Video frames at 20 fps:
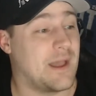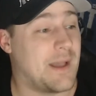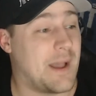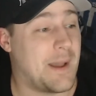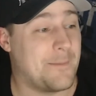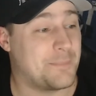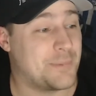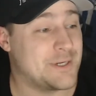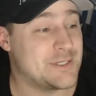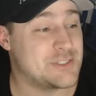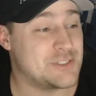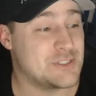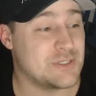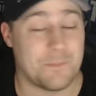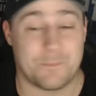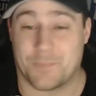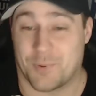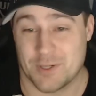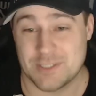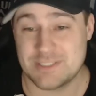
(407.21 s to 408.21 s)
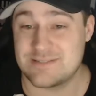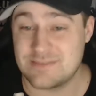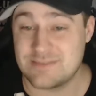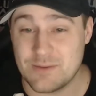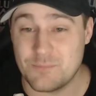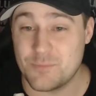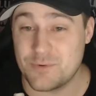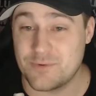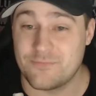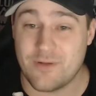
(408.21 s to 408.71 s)
I'm pretty sure a bunch of
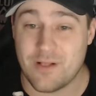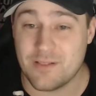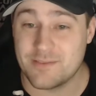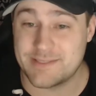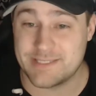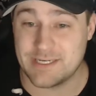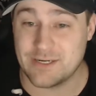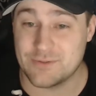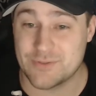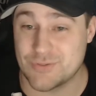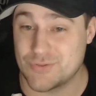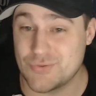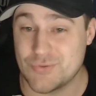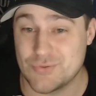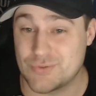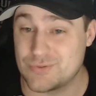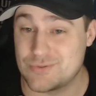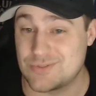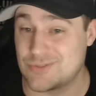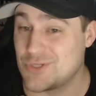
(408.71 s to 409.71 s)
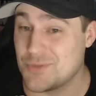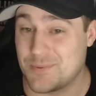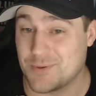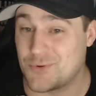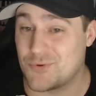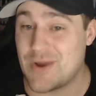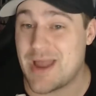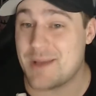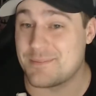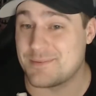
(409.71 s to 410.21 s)
them would volunteer to do stupid
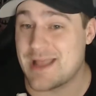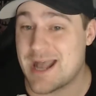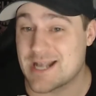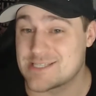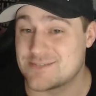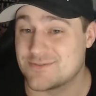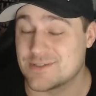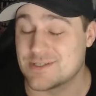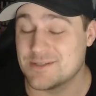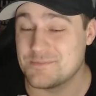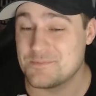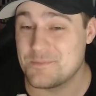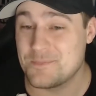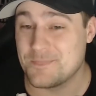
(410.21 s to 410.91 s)
crap, Knoxville,